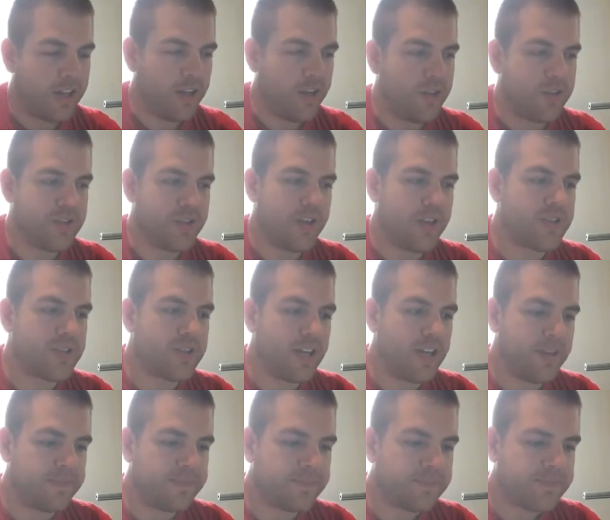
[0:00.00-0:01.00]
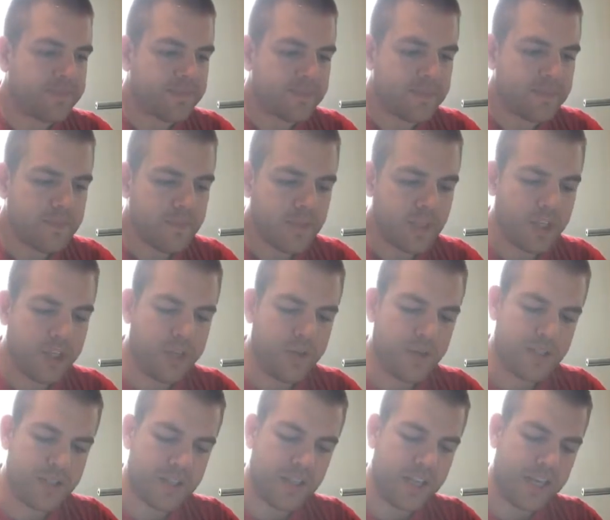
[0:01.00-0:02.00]
So there's
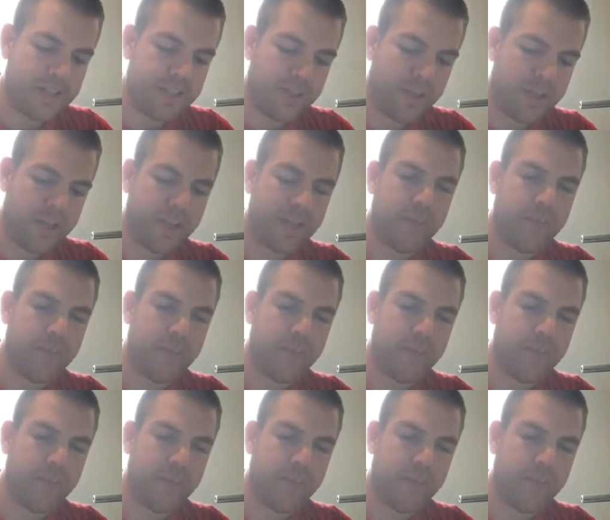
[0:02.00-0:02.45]
it's a lot to think